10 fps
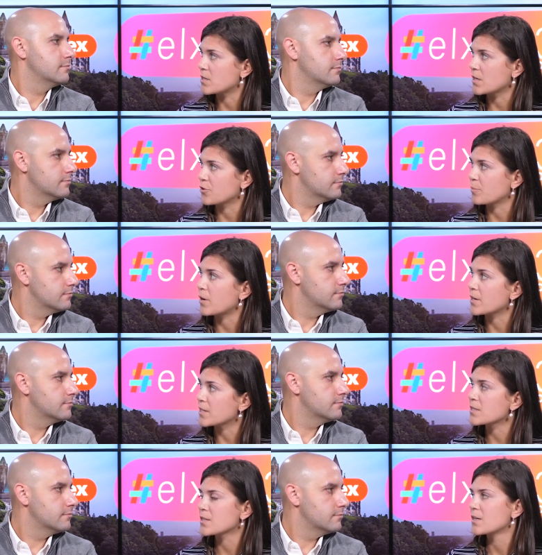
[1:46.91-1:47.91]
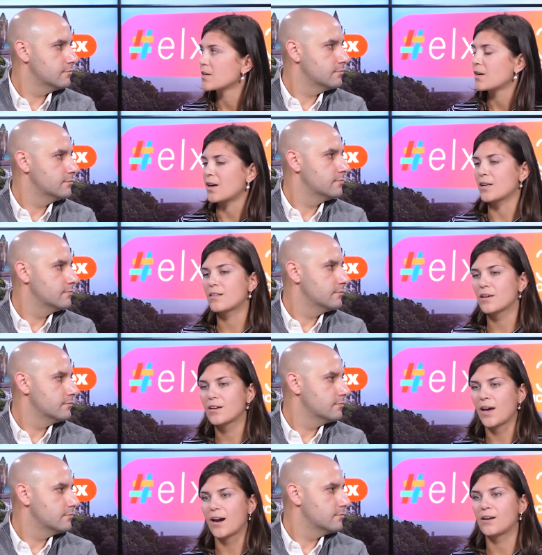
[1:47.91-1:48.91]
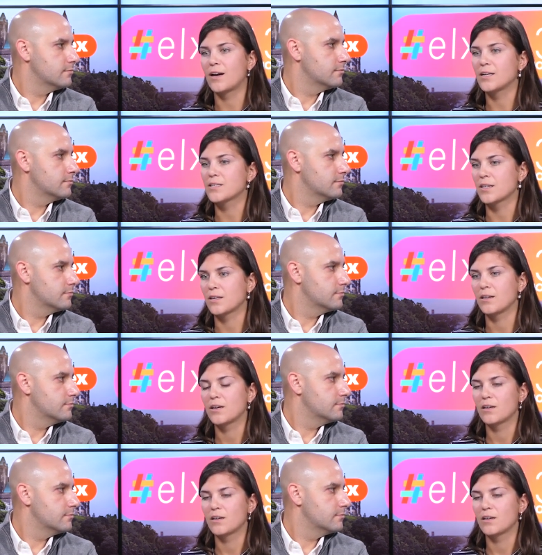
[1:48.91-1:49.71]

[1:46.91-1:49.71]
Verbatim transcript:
Speaker 1: to the other parties? And I think analyzing